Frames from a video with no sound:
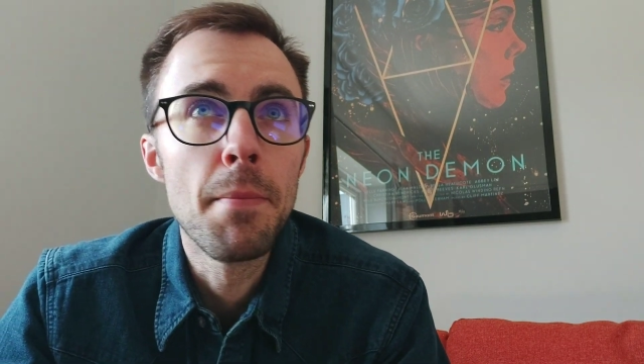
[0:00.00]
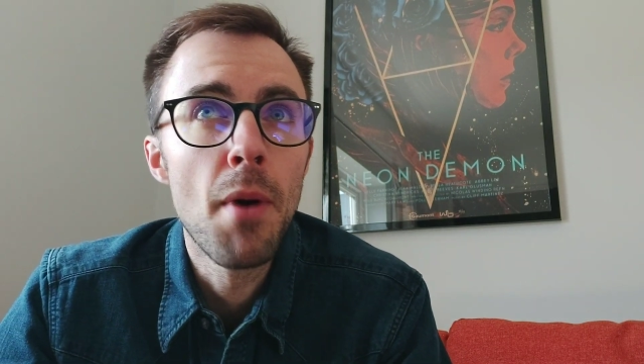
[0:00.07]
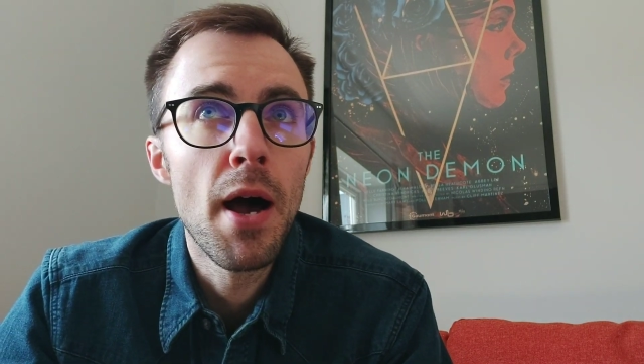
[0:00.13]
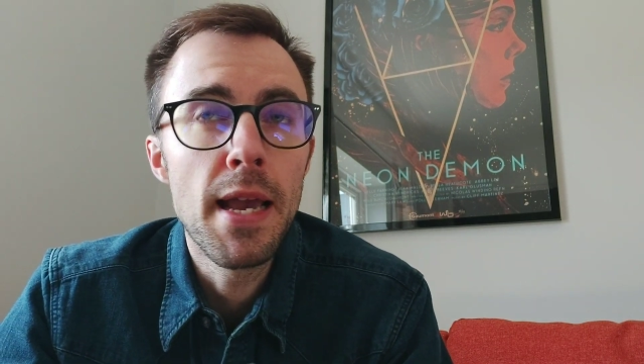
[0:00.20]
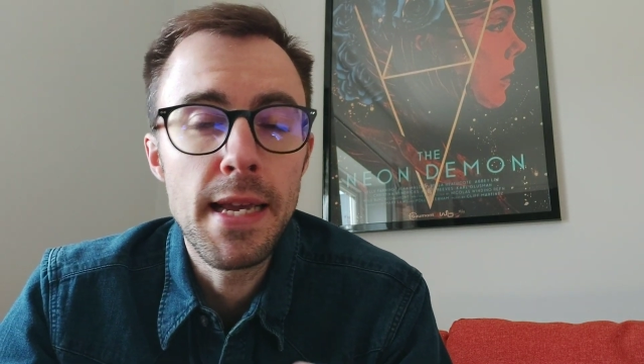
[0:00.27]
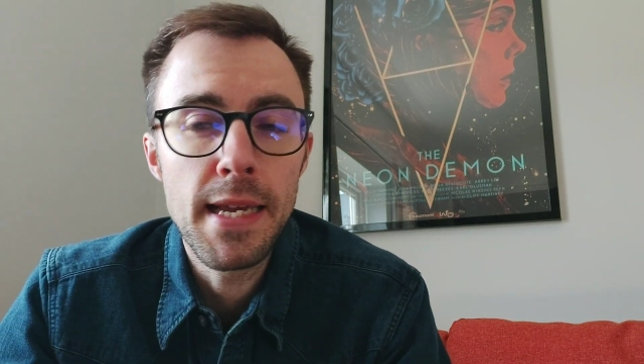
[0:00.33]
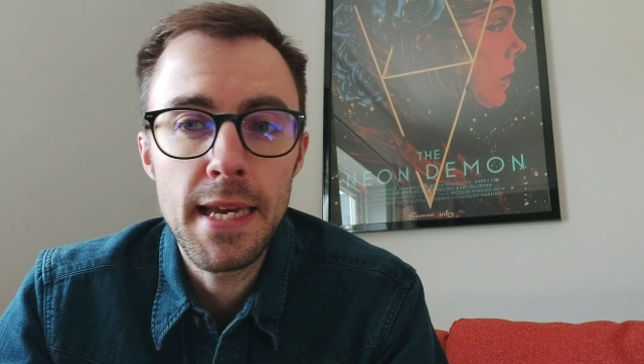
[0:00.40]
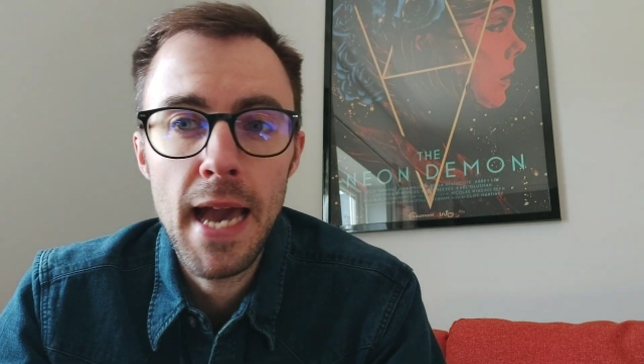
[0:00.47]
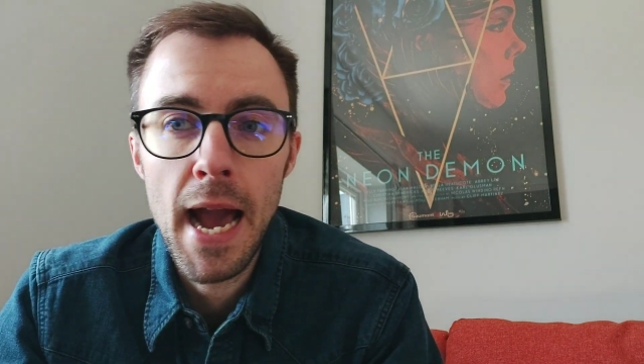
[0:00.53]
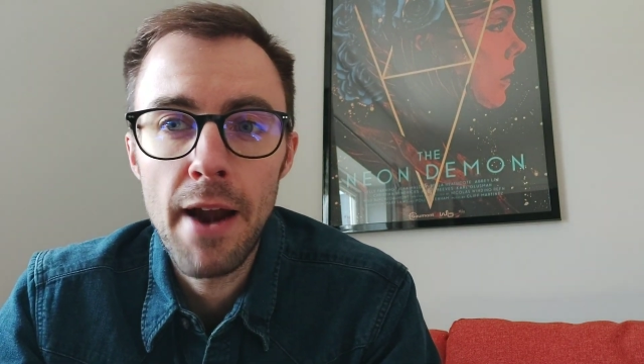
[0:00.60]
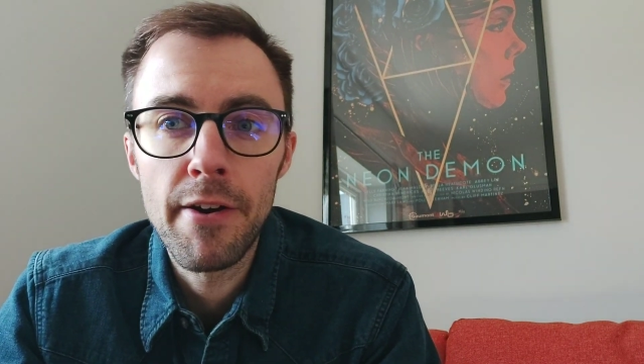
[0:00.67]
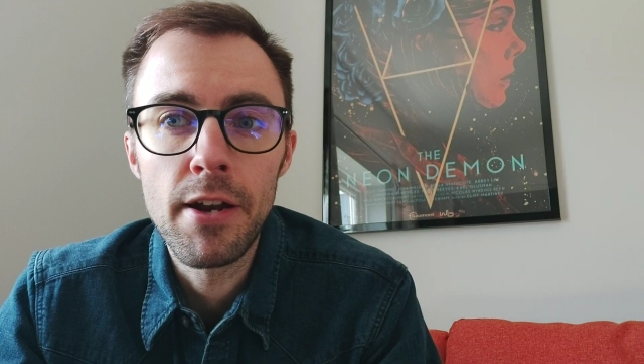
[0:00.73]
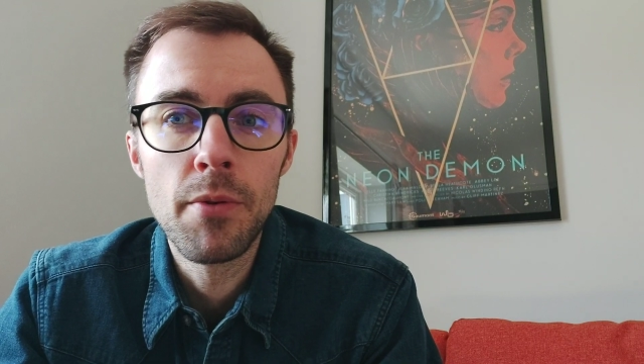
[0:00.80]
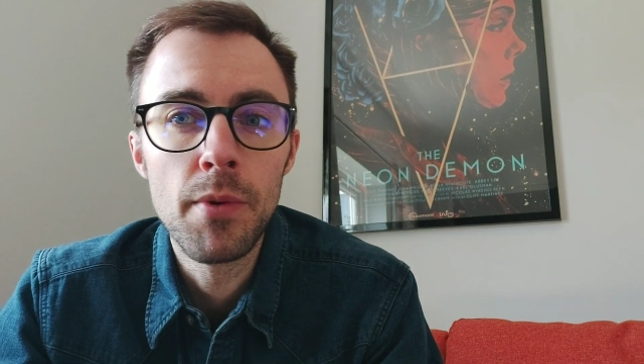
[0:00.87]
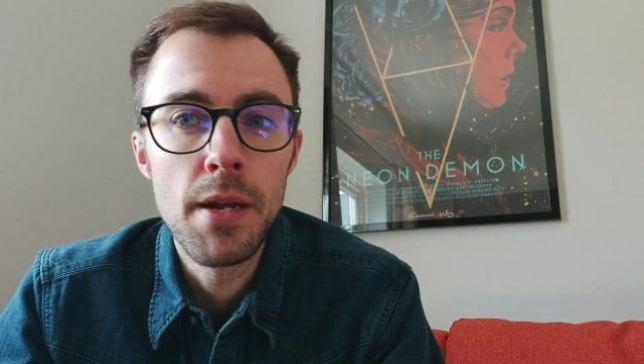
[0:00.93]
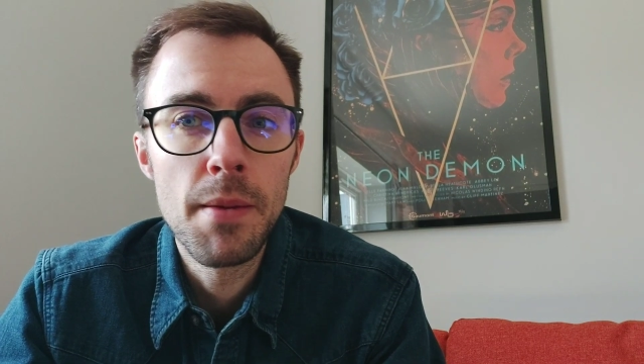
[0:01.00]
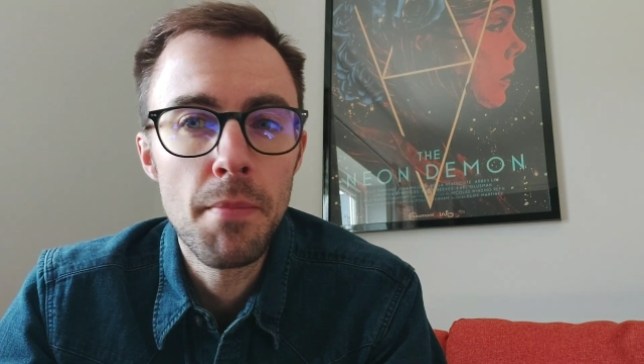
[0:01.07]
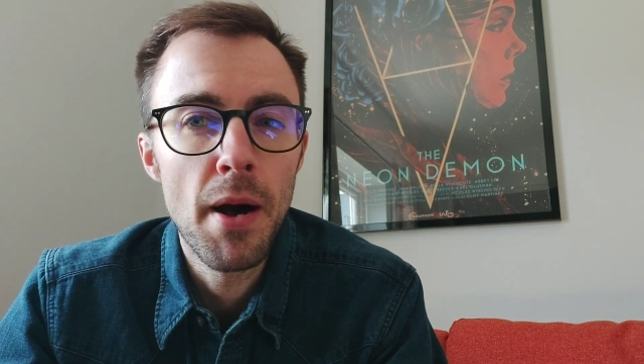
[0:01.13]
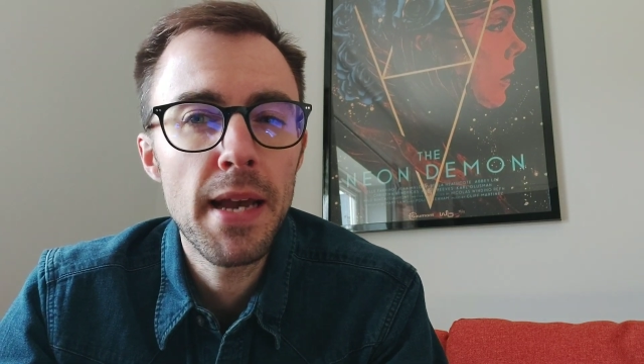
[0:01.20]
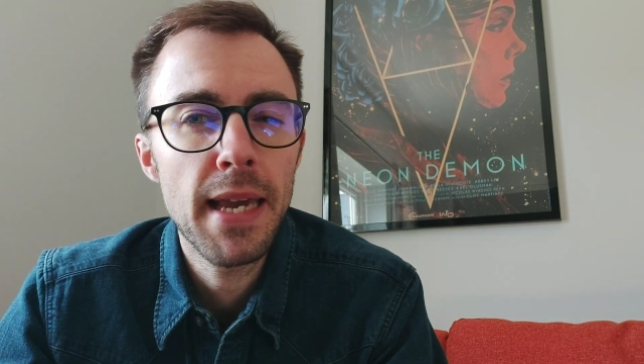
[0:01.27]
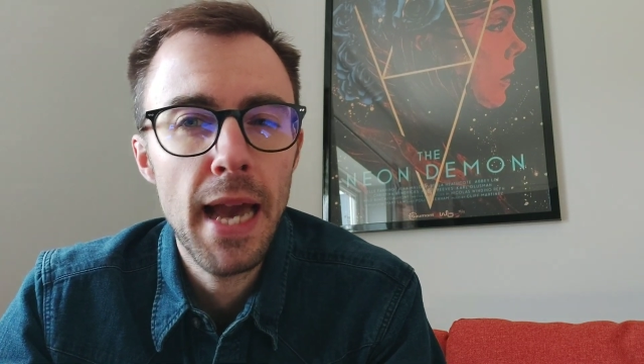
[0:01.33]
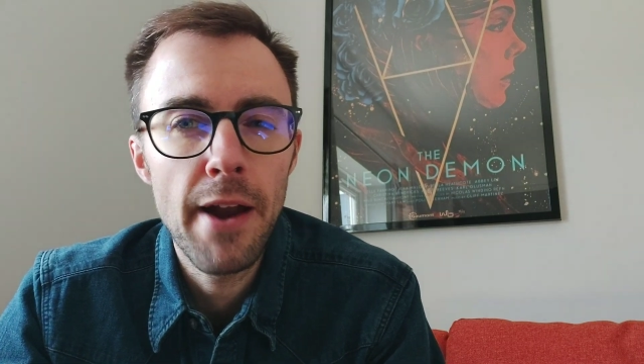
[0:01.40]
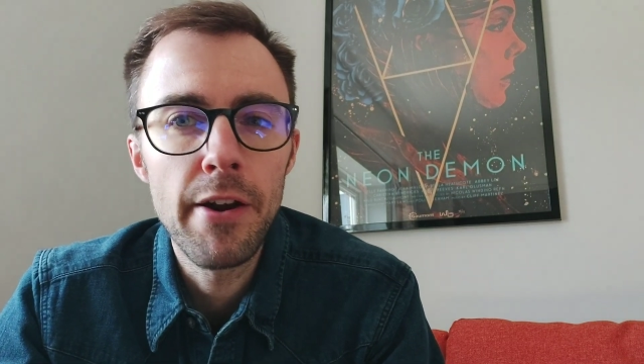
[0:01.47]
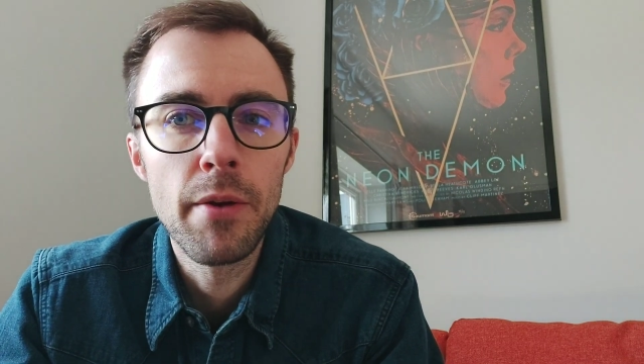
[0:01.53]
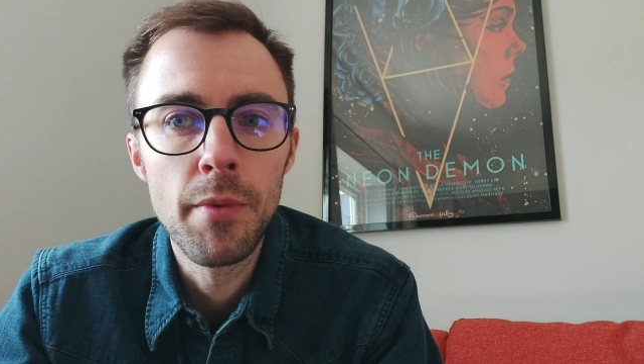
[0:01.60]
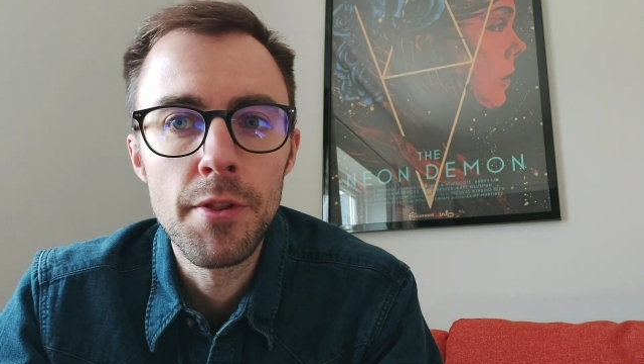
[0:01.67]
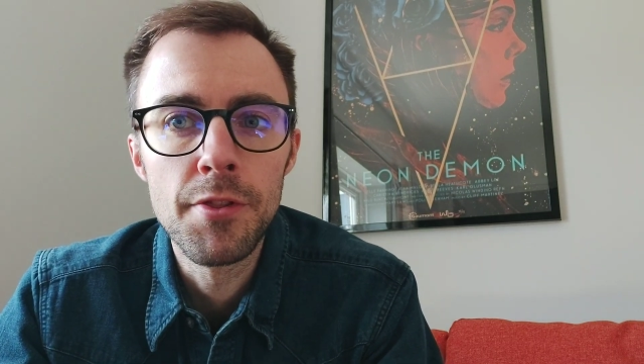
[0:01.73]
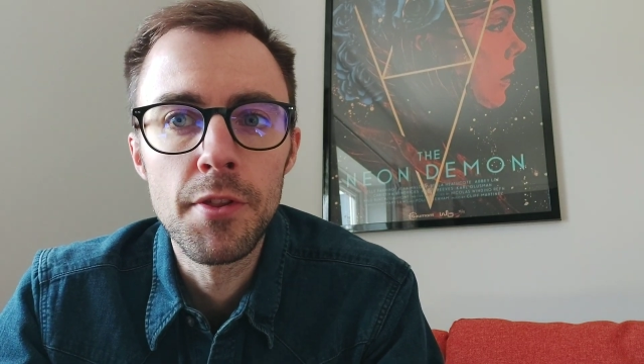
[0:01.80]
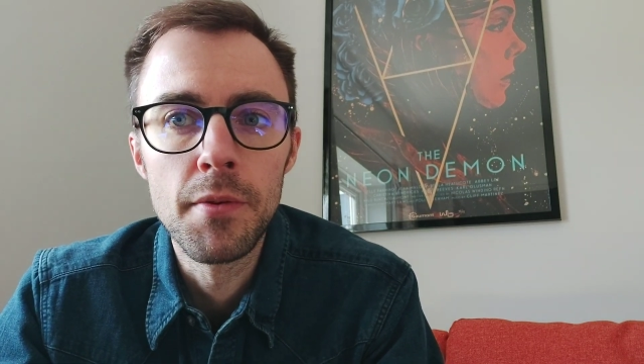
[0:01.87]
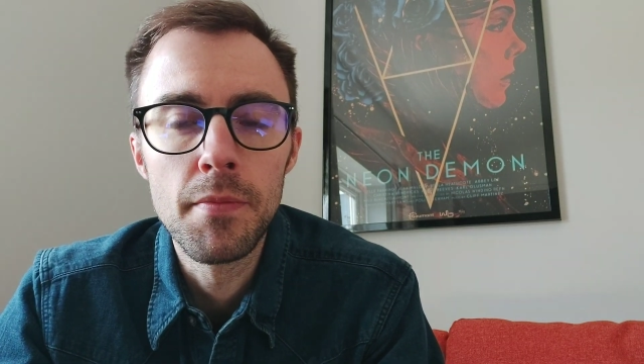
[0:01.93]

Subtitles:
might carry with